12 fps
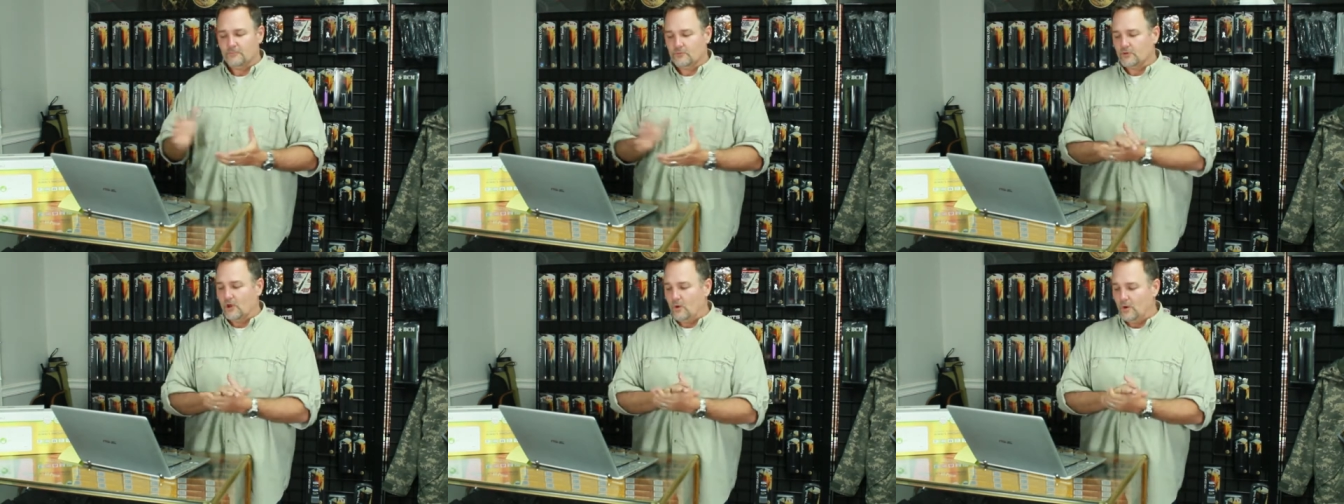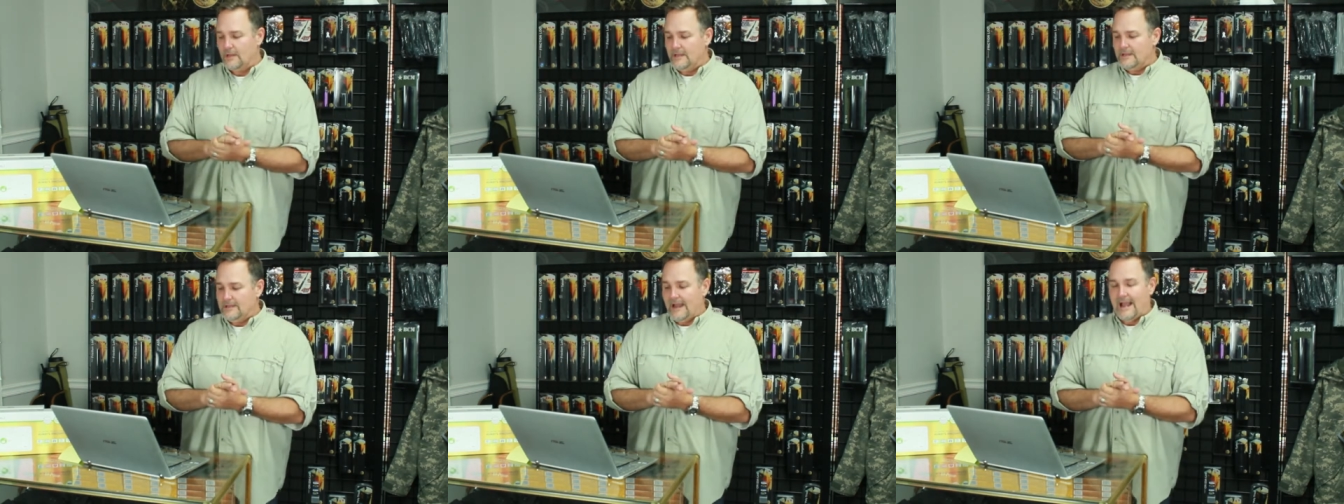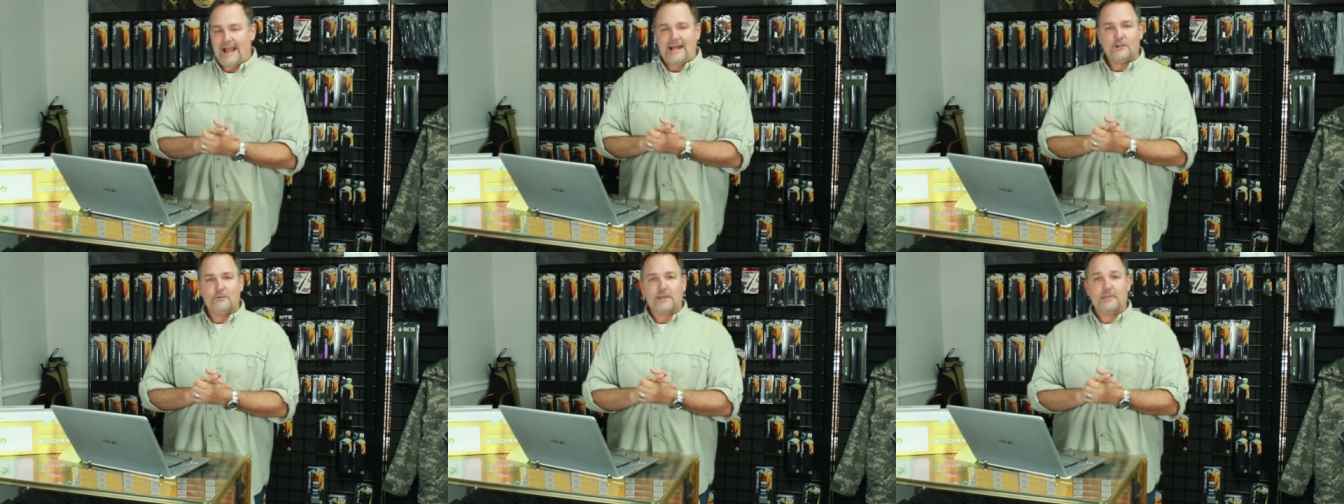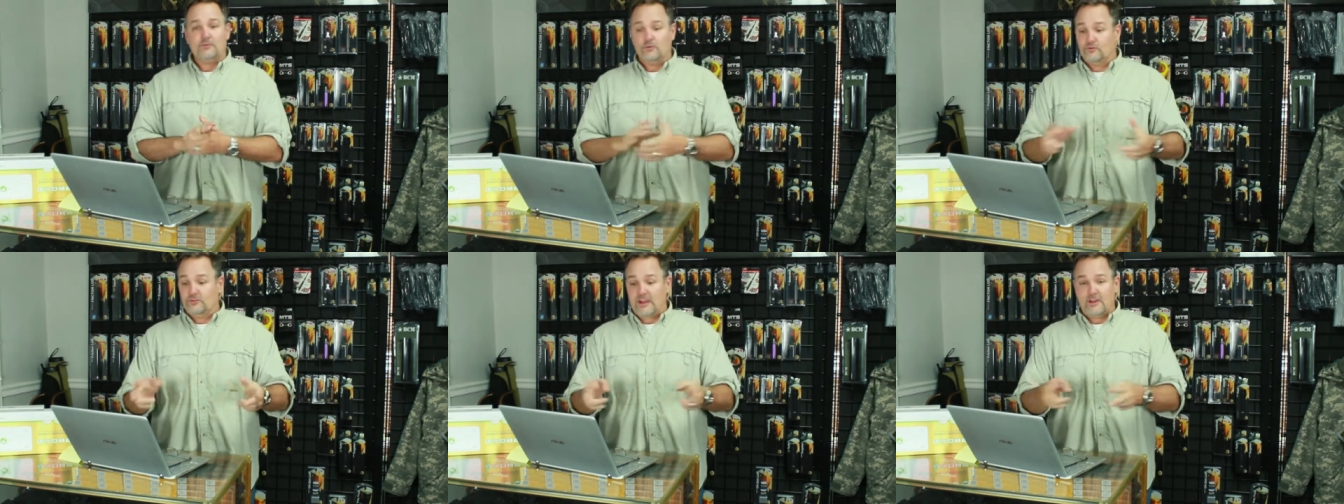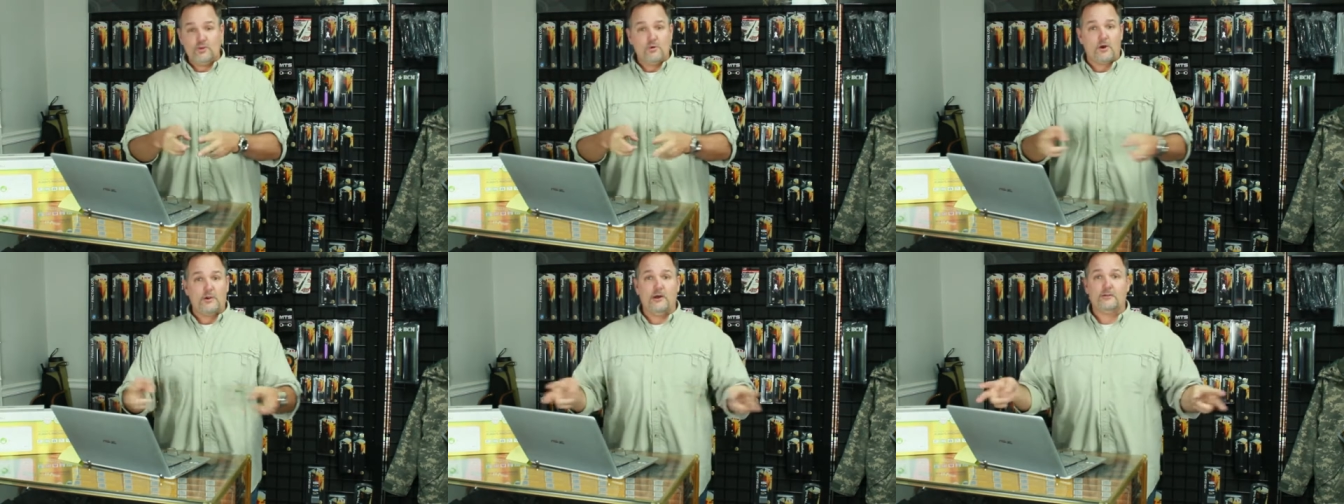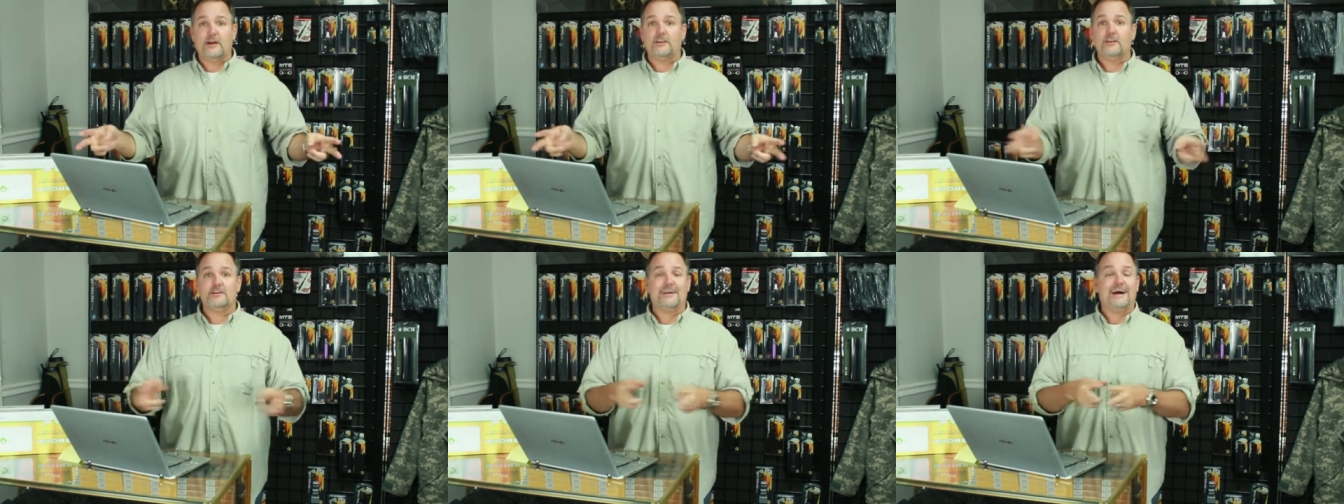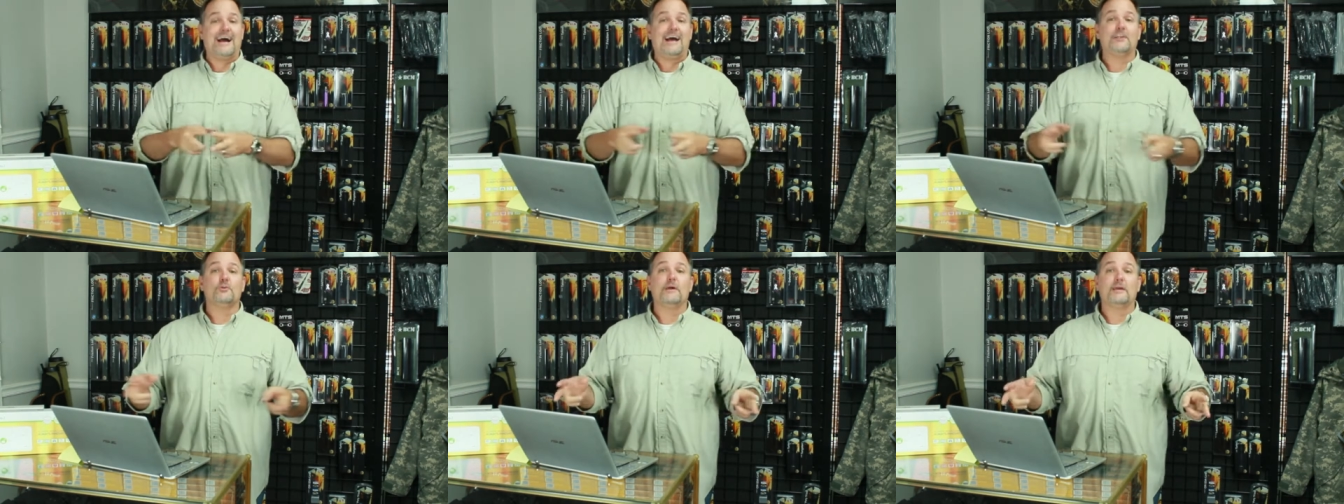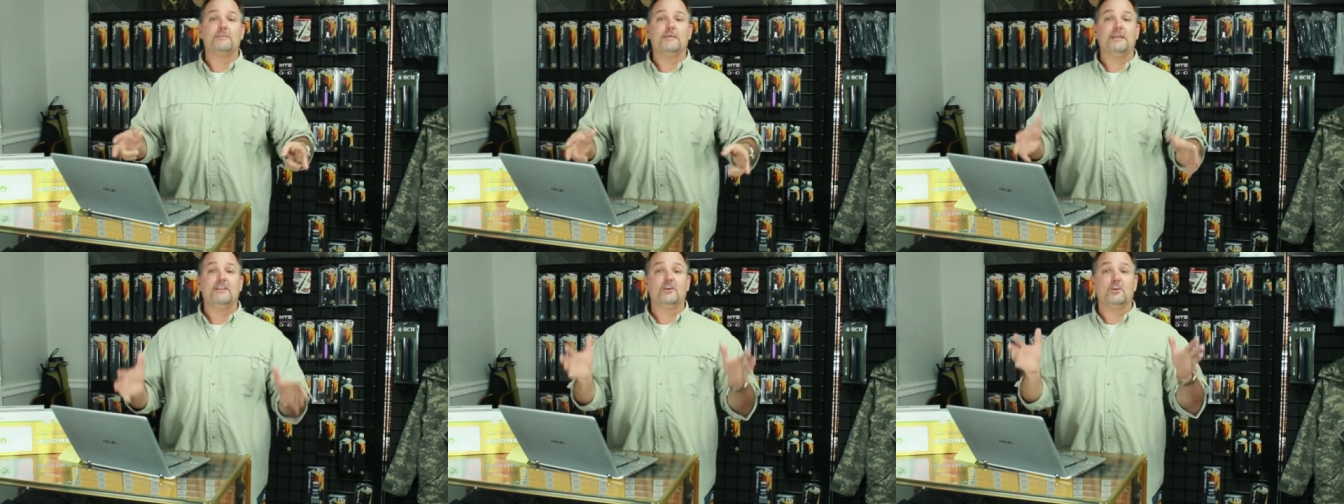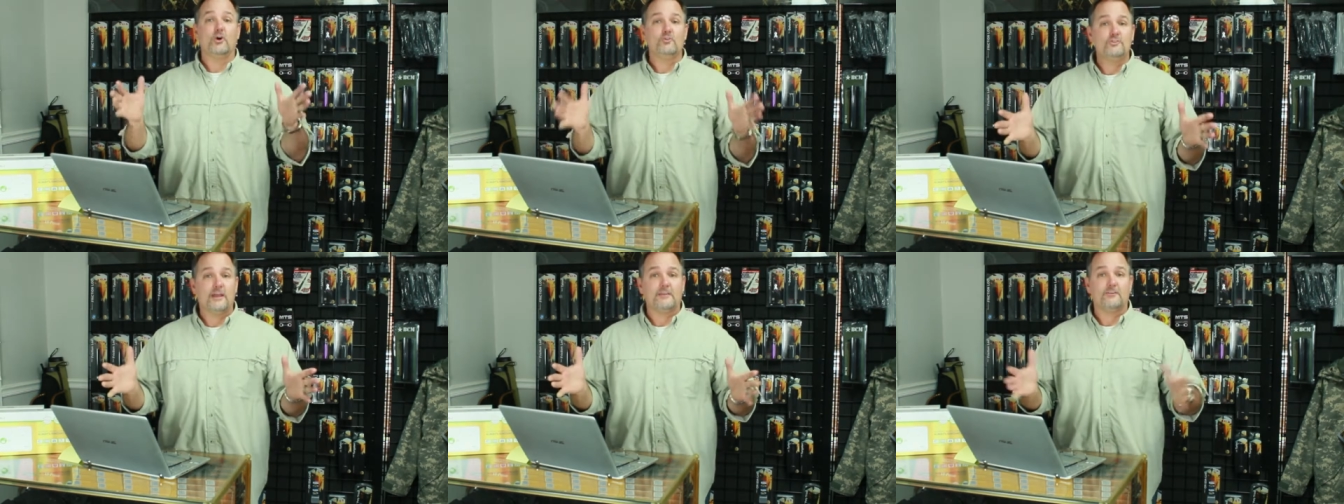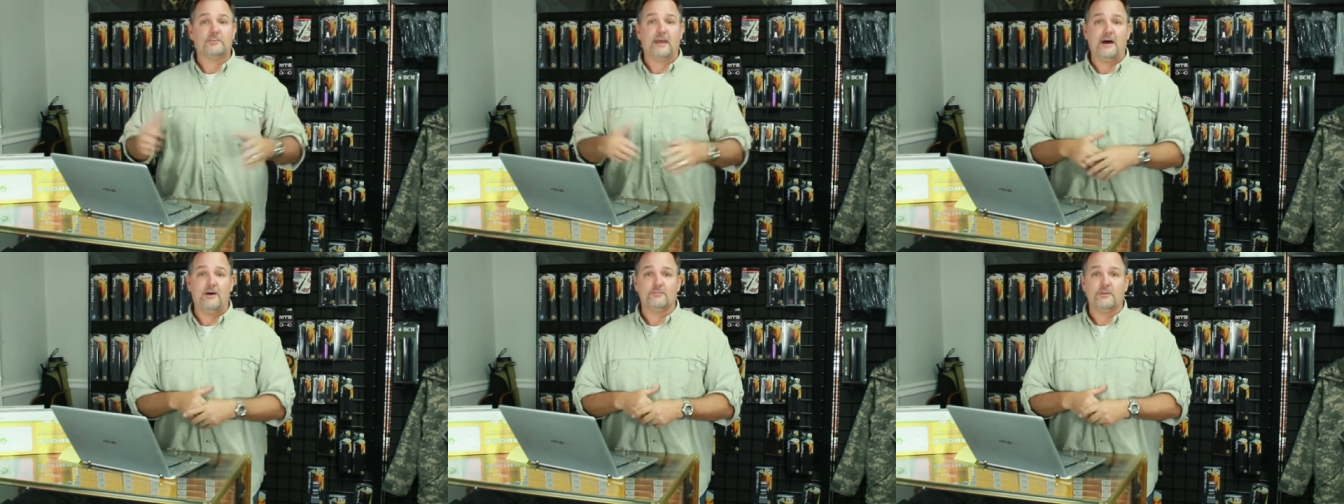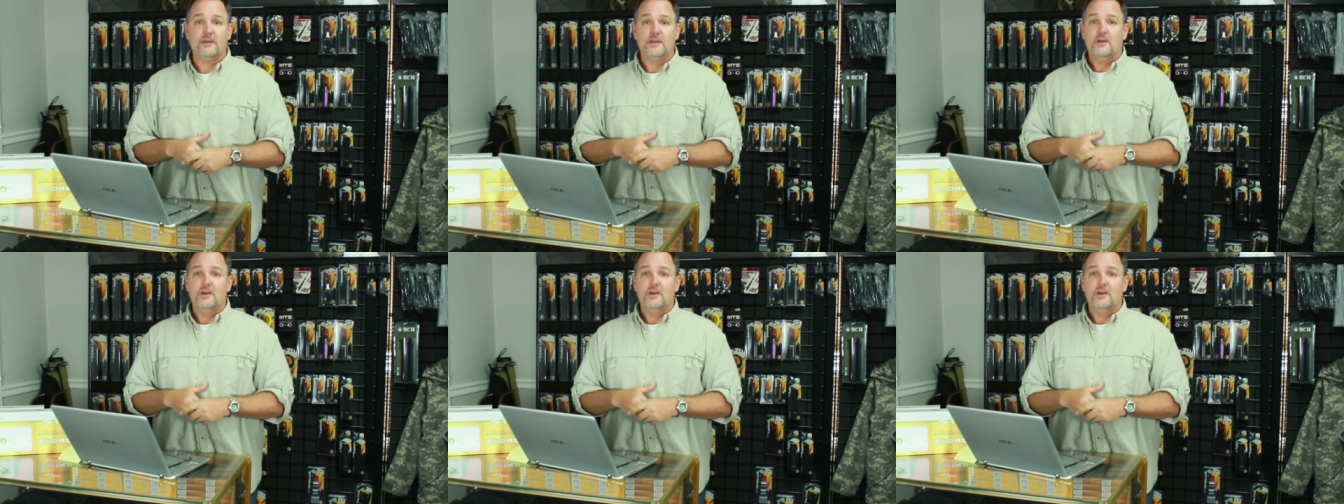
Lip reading: So I highly recommend, you'll see our URL down here, I highly recommend, go check us out.